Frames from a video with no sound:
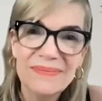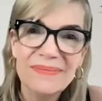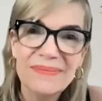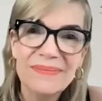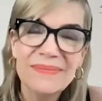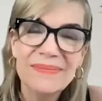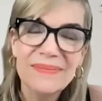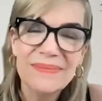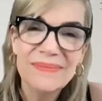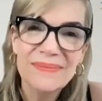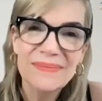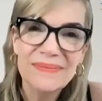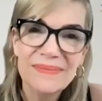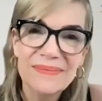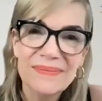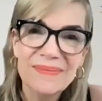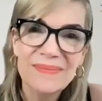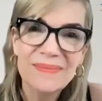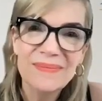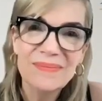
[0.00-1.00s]

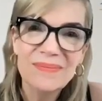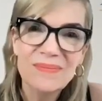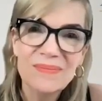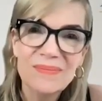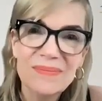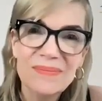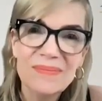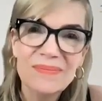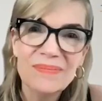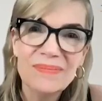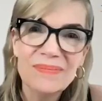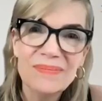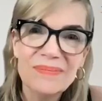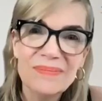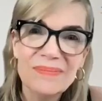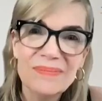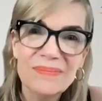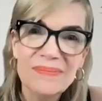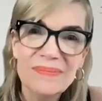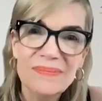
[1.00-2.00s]

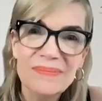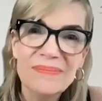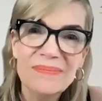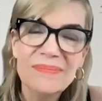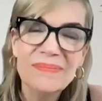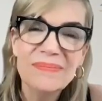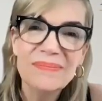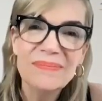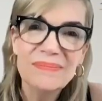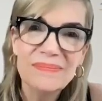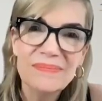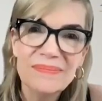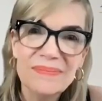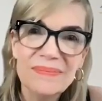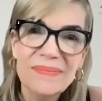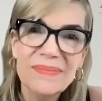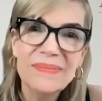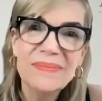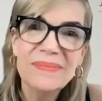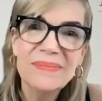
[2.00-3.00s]

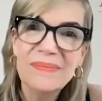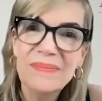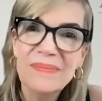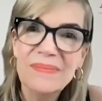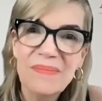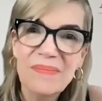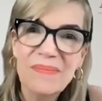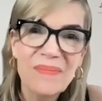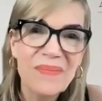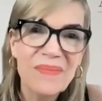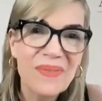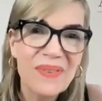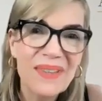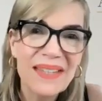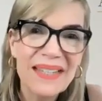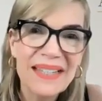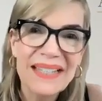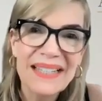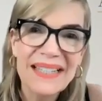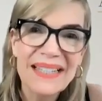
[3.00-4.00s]

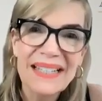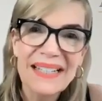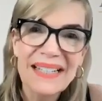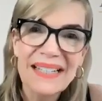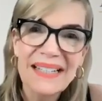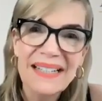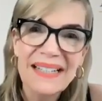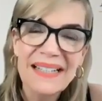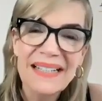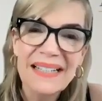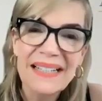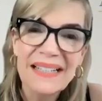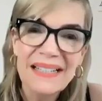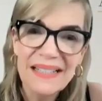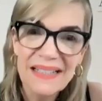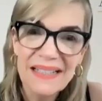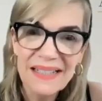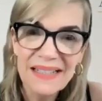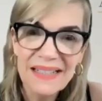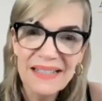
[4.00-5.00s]

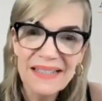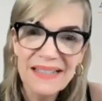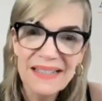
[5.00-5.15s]
This person isn't speaking.